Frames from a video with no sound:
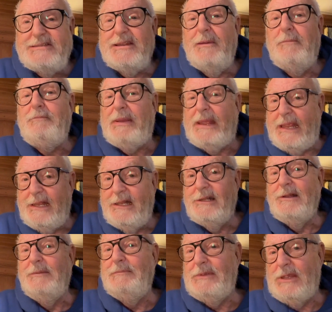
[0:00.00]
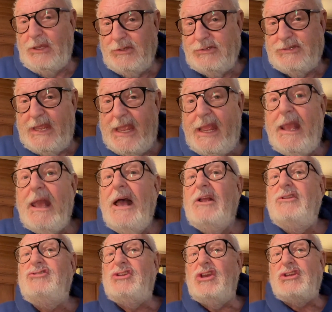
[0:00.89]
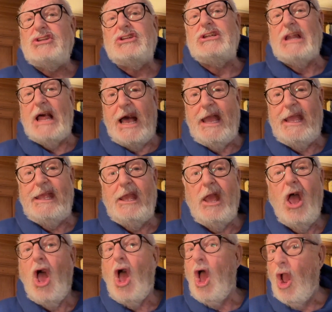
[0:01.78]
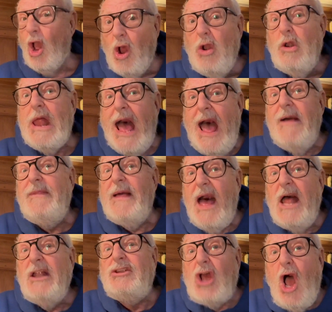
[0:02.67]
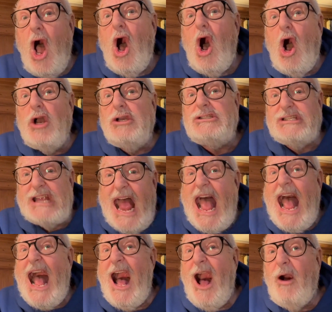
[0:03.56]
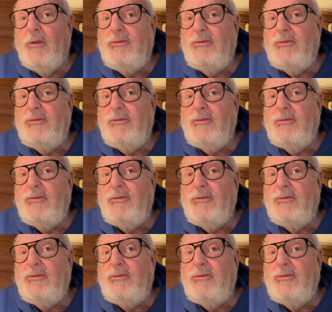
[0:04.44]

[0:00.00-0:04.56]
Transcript: appeal music, just like Who Let the Dogs Out?